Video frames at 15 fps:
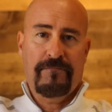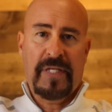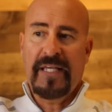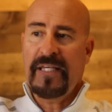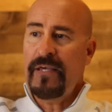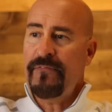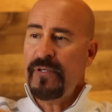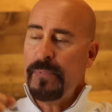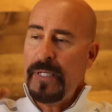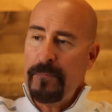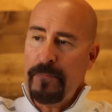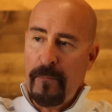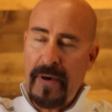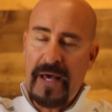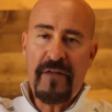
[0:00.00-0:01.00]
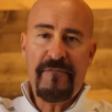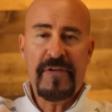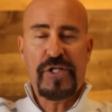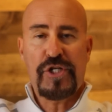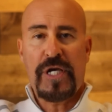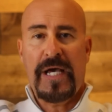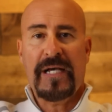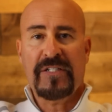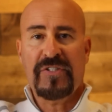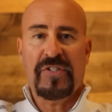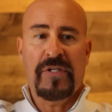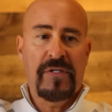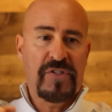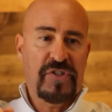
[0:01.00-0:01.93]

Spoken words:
in giving people benefit checks,